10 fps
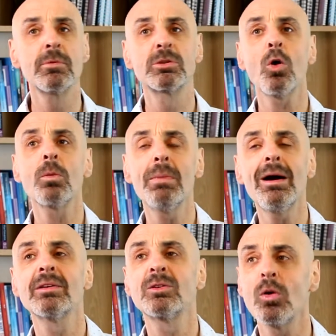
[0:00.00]

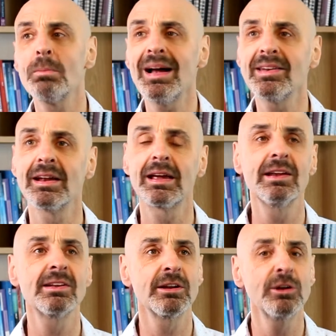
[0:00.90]
Dogmatic
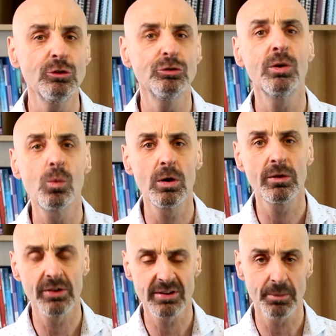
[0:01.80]
is usually a word
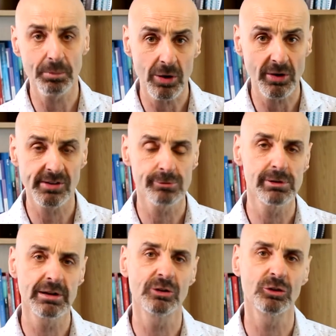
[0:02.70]
that's applied to
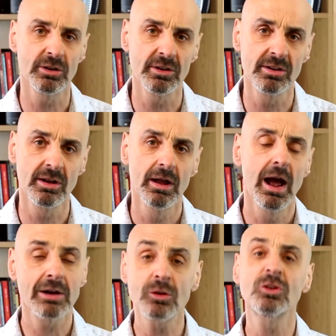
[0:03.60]
religions.
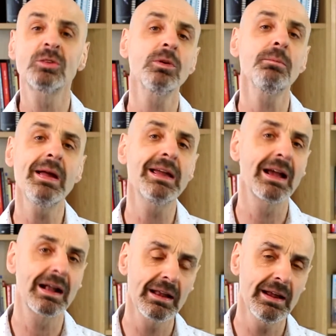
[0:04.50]
And I just want to make it
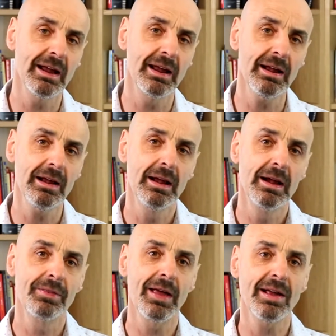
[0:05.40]
clear here
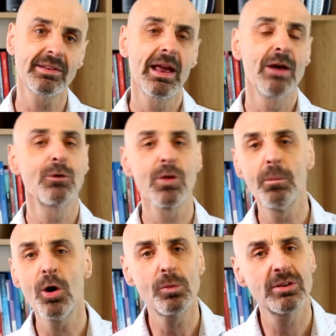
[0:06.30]
that for the
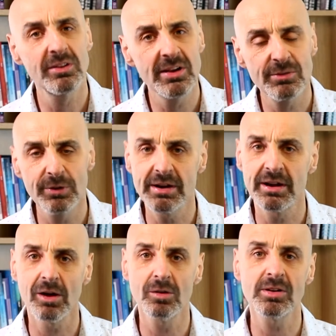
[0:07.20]
purpose of these
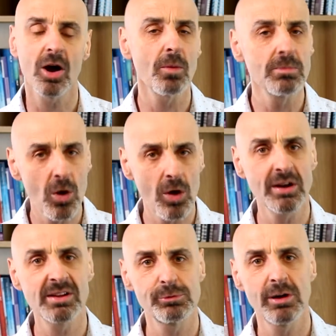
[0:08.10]
videos, I'm not
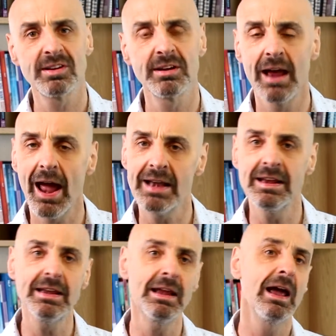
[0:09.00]
expressing
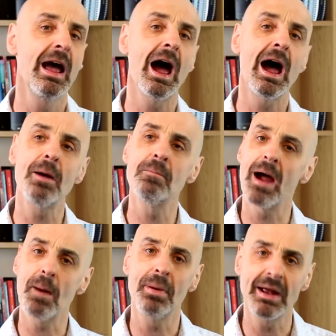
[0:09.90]
any
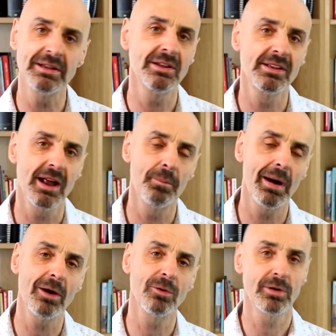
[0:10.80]
opinions
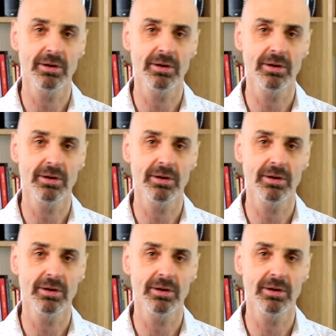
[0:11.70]
about